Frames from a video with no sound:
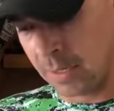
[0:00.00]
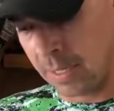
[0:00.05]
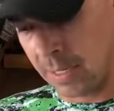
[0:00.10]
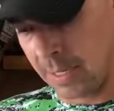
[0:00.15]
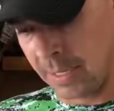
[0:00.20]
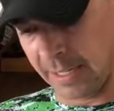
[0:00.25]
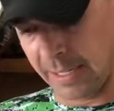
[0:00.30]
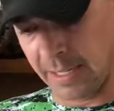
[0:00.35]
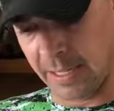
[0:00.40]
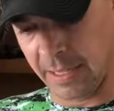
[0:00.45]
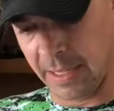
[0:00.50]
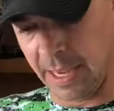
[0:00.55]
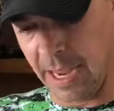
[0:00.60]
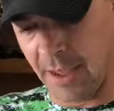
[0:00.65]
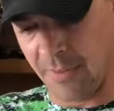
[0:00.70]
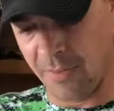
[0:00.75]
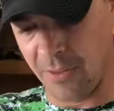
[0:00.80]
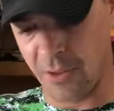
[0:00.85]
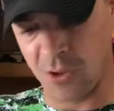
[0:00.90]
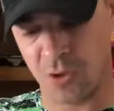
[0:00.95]
And again, they
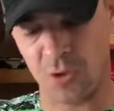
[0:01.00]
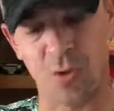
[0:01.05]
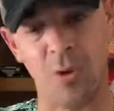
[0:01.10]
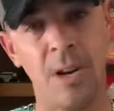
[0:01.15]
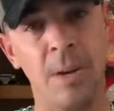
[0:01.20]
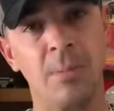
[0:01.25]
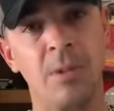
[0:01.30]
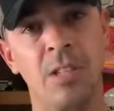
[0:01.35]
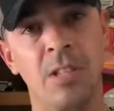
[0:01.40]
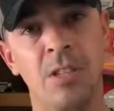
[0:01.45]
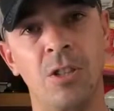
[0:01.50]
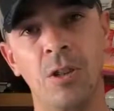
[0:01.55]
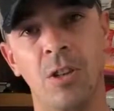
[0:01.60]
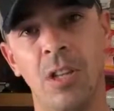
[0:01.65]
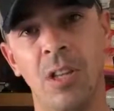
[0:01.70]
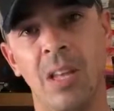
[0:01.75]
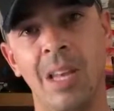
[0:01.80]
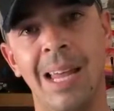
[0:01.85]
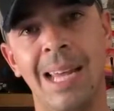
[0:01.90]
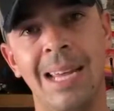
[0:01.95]
have the strips that you
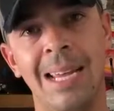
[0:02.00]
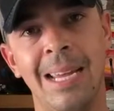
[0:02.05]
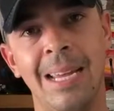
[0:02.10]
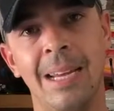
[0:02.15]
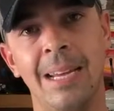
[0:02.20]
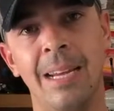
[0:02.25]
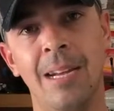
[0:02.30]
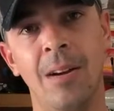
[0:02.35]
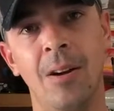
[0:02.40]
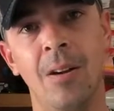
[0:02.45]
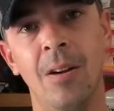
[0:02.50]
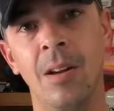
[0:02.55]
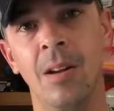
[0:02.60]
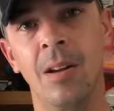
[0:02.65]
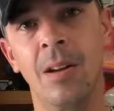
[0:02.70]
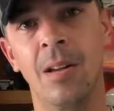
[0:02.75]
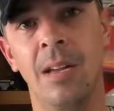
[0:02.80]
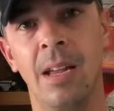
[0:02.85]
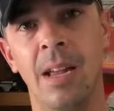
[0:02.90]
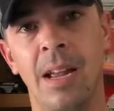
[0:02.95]
can lay in here
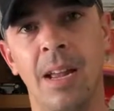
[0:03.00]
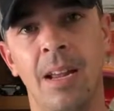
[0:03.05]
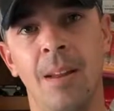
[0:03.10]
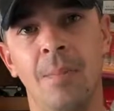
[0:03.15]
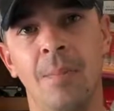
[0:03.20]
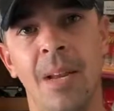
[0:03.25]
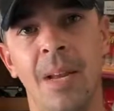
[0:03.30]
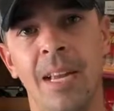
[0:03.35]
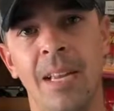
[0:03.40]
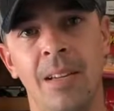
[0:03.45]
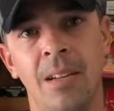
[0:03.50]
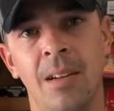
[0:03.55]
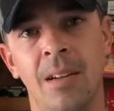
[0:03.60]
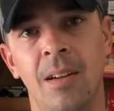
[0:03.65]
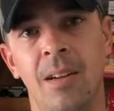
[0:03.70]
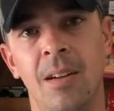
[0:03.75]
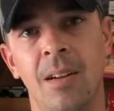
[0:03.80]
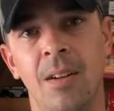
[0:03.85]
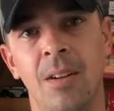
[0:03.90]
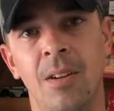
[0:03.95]
and make
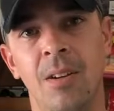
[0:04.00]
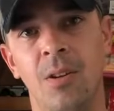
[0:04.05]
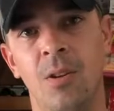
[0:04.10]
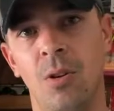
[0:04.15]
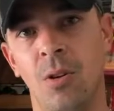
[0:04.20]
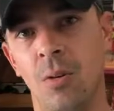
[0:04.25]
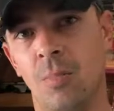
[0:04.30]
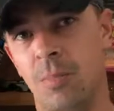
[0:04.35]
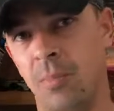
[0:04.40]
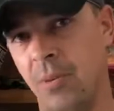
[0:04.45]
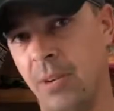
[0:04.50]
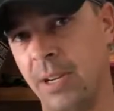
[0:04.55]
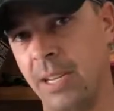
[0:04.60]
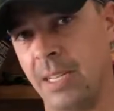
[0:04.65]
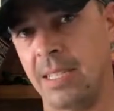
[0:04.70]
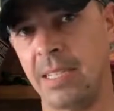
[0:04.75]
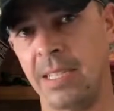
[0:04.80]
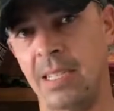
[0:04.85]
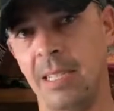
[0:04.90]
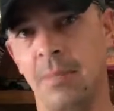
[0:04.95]
your
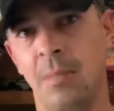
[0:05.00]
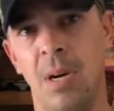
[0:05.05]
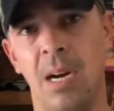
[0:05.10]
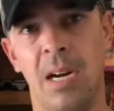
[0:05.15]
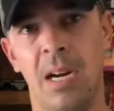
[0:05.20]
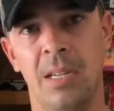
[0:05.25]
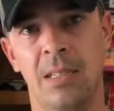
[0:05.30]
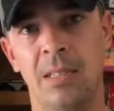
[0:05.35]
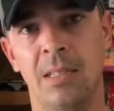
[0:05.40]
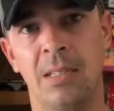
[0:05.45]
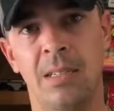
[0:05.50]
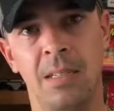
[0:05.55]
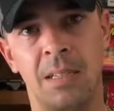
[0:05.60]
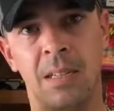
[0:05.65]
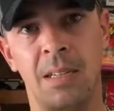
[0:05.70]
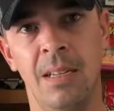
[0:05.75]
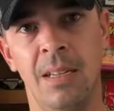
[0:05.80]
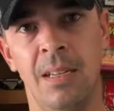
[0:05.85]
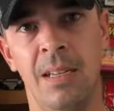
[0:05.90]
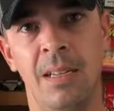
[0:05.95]
pre-existing boxes
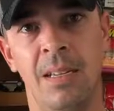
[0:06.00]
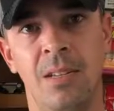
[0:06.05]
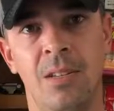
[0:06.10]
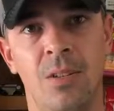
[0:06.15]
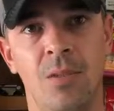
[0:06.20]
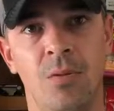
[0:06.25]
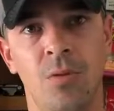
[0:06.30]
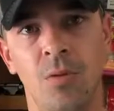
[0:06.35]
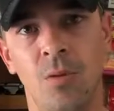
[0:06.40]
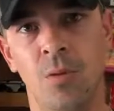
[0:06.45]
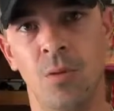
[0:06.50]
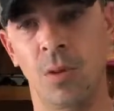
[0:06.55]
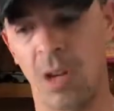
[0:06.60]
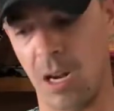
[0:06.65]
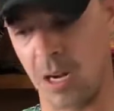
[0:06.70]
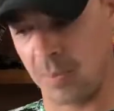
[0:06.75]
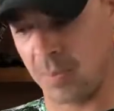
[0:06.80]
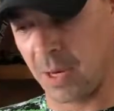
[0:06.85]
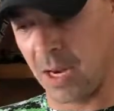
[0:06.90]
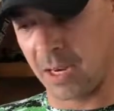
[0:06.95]
into lure
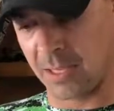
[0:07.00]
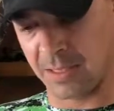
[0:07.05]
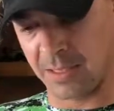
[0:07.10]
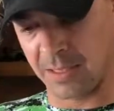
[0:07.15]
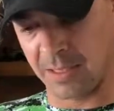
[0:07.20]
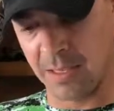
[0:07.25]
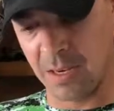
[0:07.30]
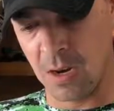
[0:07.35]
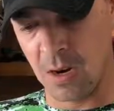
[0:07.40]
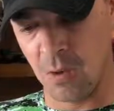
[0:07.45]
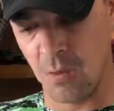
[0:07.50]
lock boxes.